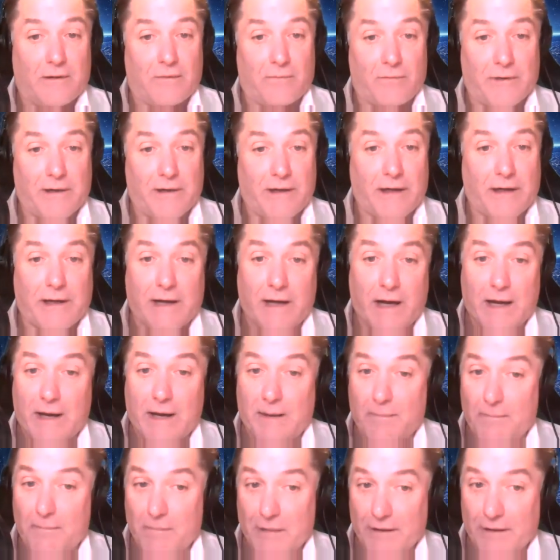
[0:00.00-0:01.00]
when I got
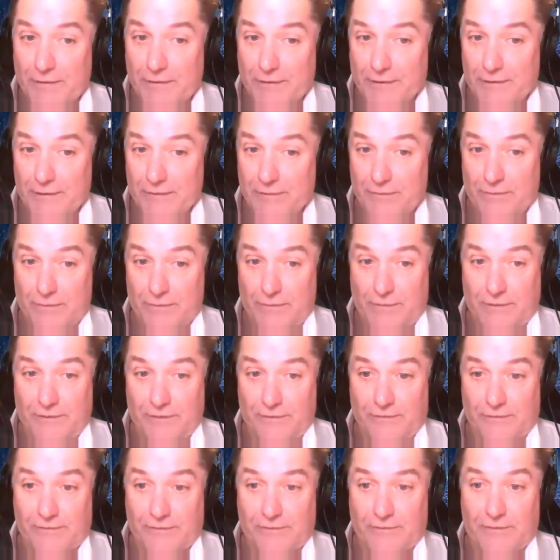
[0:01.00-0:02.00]
a month into
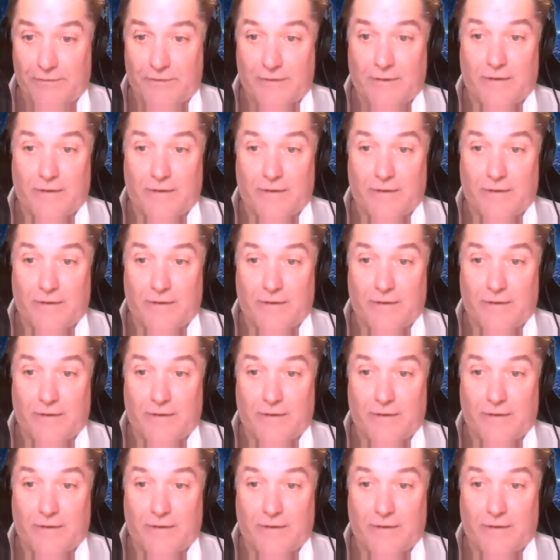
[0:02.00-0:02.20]
this,